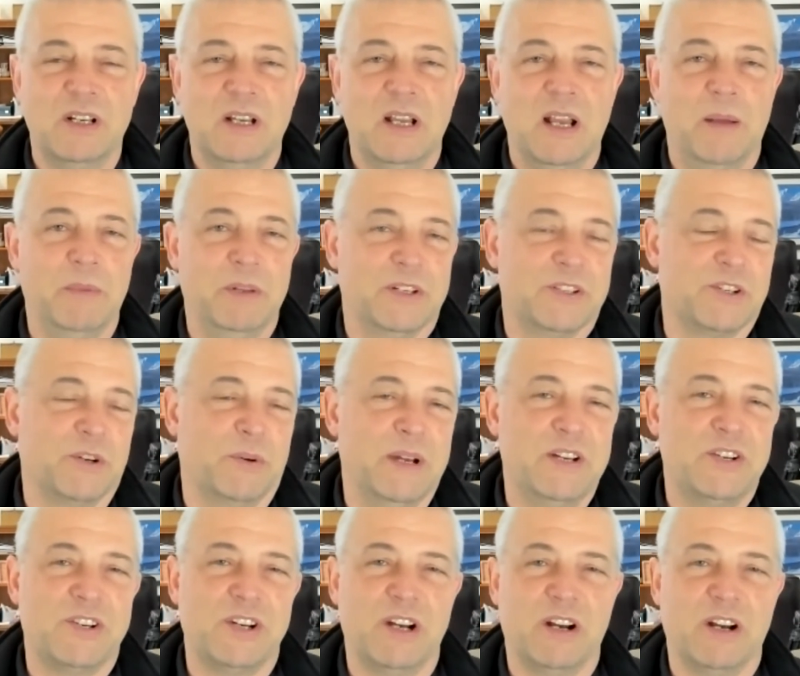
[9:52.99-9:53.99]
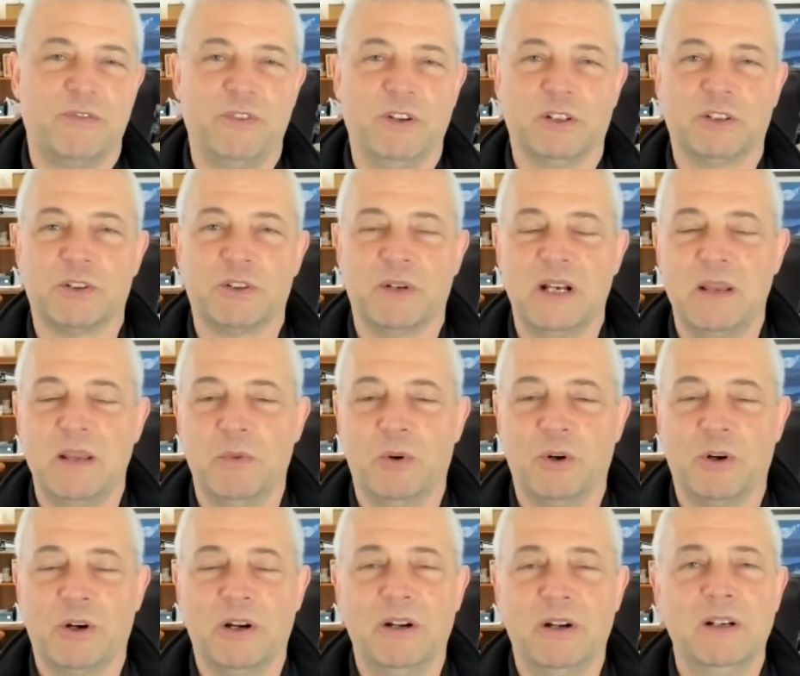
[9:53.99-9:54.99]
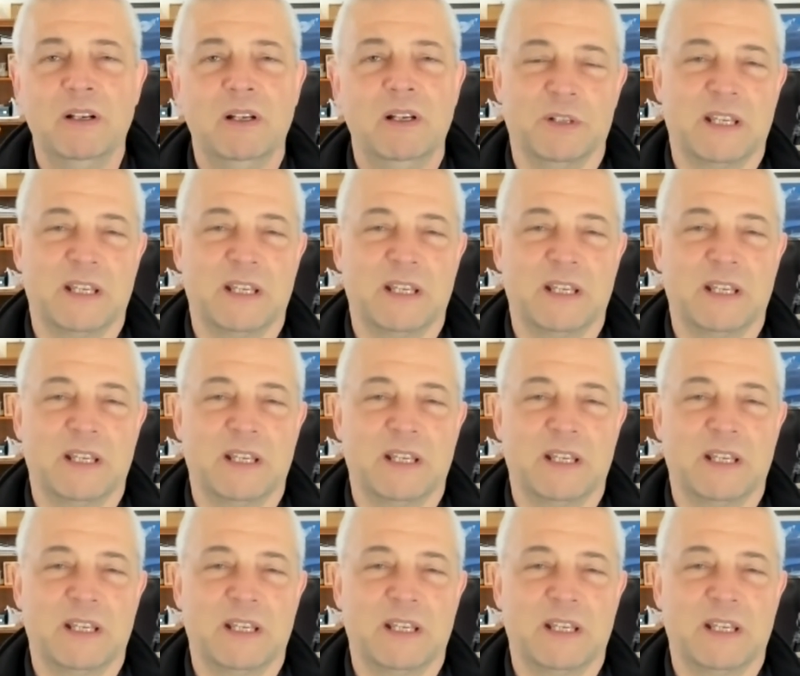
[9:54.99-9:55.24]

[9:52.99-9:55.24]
I mean, there's no engine air filter anymore.